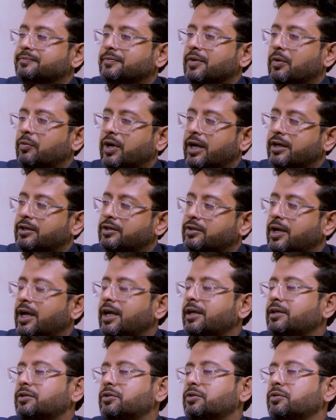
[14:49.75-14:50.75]
what I
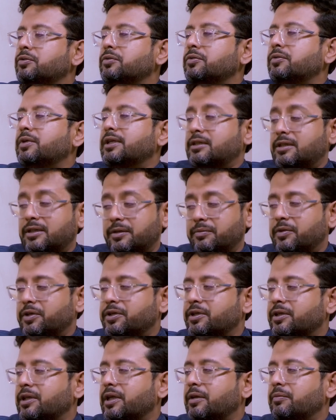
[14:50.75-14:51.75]
tried to
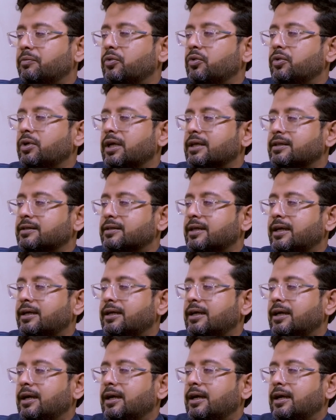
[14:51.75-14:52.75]
establish in that book is that
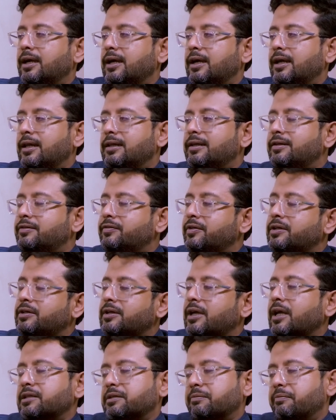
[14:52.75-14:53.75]

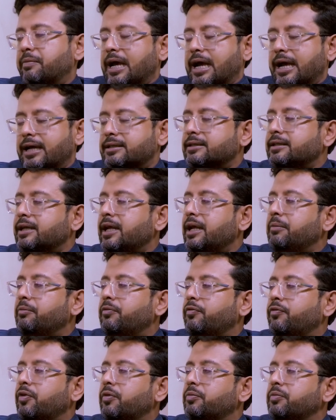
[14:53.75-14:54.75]
Literature has a bad
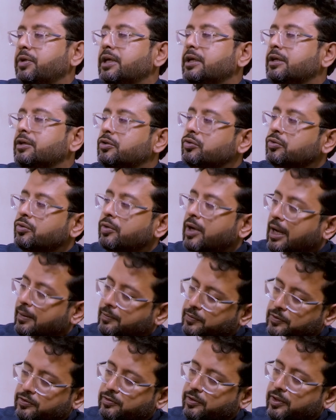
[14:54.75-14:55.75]
name for being too
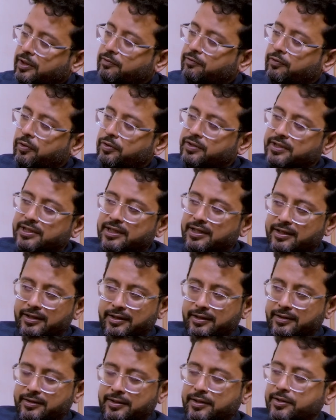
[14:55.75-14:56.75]
abstract for
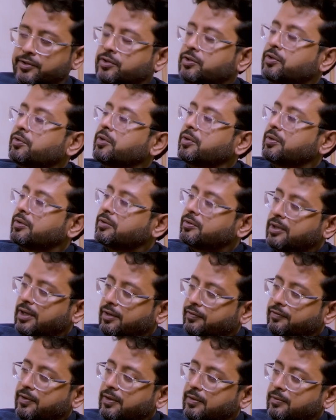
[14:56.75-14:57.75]
serious
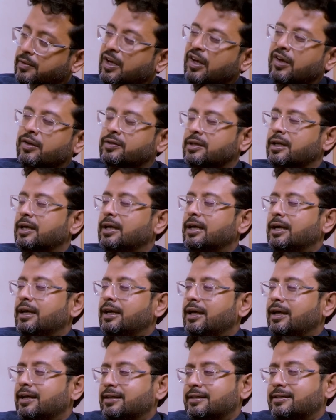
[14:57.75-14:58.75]
historiography because
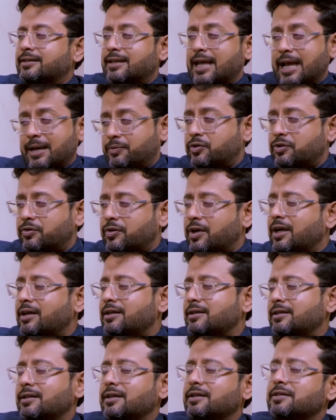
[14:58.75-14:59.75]
it's
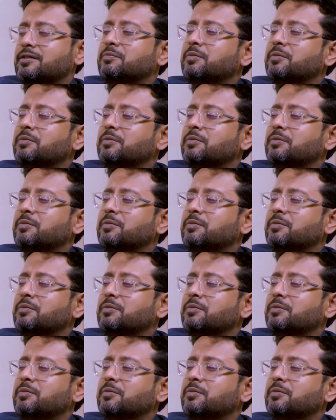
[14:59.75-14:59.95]
abstract, it's